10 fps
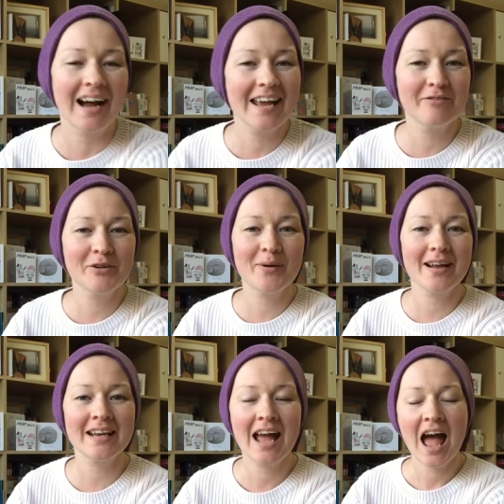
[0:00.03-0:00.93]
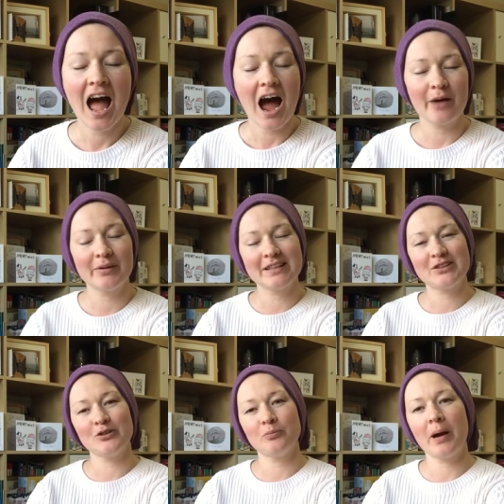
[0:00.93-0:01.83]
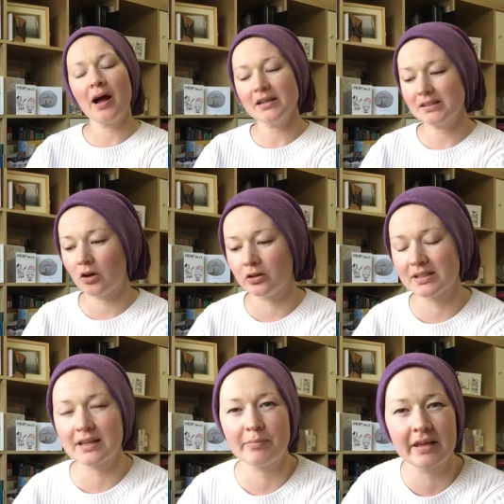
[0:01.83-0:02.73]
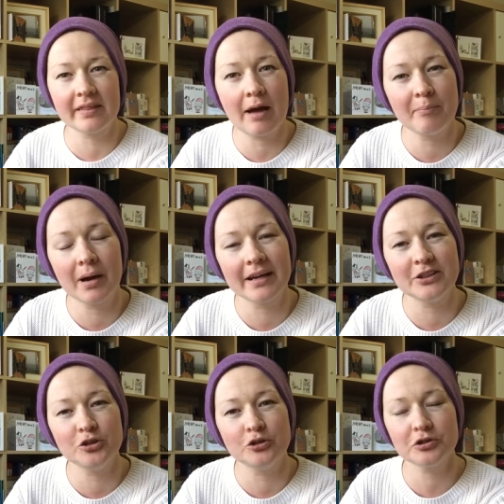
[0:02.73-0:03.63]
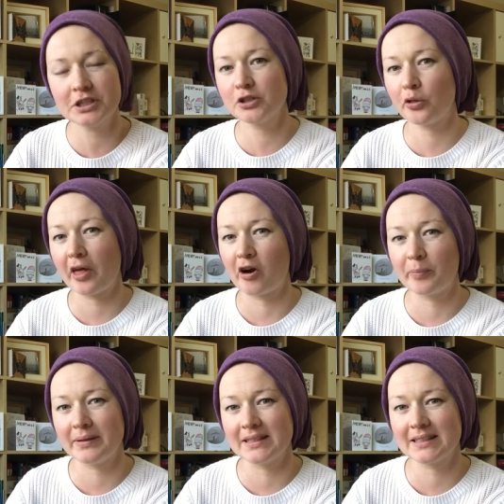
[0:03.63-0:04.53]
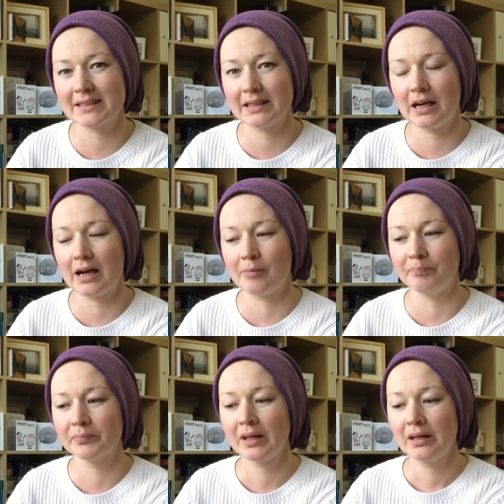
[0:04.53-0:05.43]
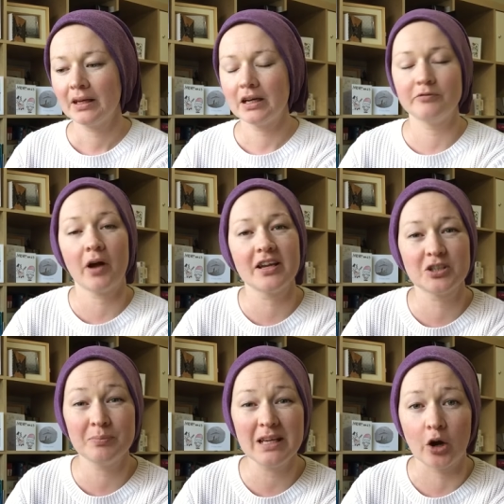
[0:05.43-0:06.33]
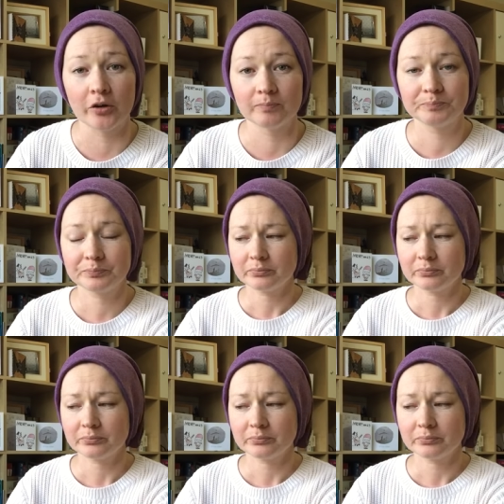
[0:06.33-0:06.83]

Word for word: Hi everyone! I wanted to pass on something that my nutritional therapist um, advised me on.